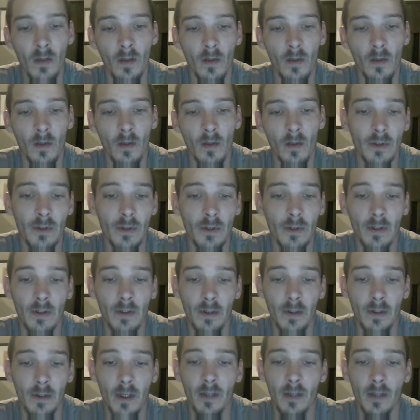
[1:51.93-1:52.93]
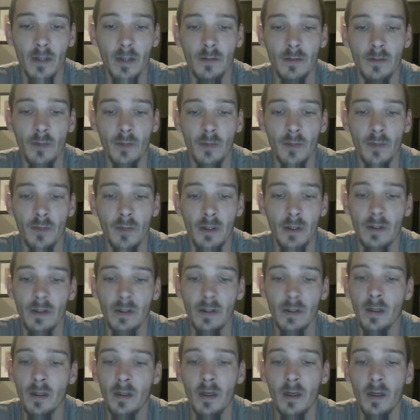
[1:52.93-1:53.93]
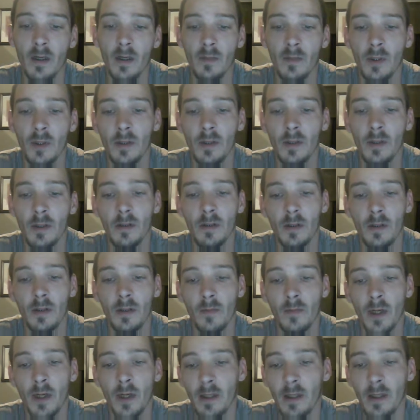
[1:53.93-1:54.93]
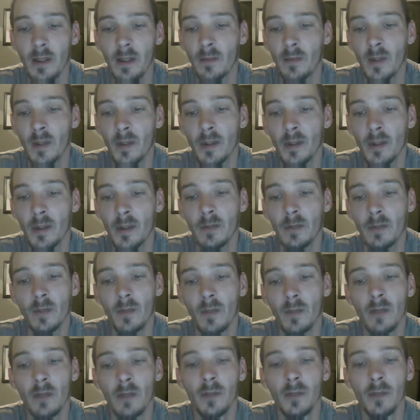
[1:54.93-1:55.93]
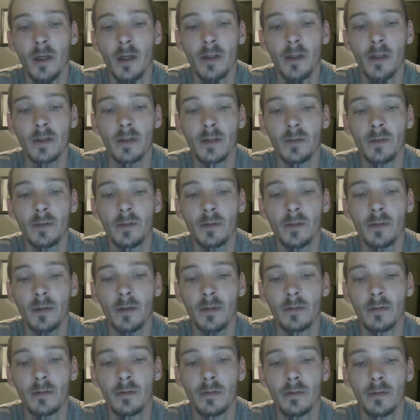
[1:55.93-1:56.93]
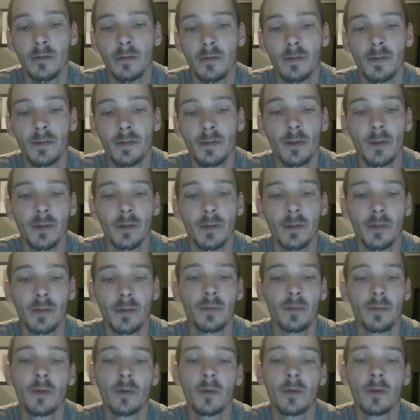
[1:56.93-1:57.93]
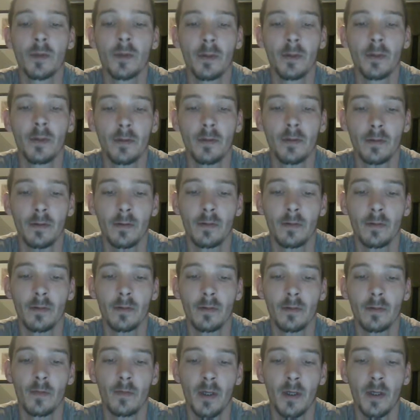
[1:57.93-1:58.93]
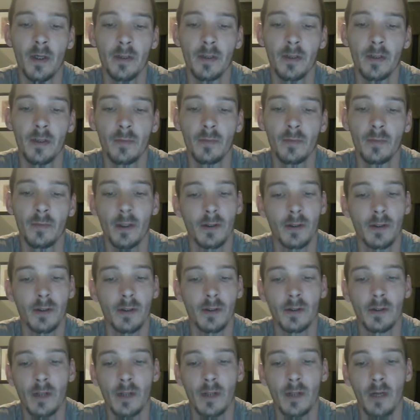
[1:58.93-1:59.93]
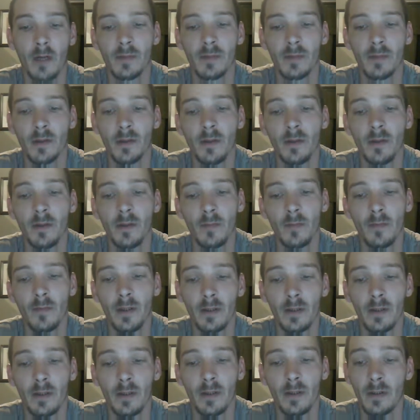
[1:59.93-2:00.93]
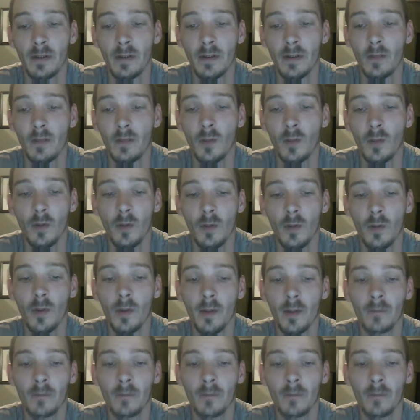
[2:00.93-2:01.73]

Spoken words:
Boosting our customer-based economy and buying American-made products will further support the American production shops by giving them more work.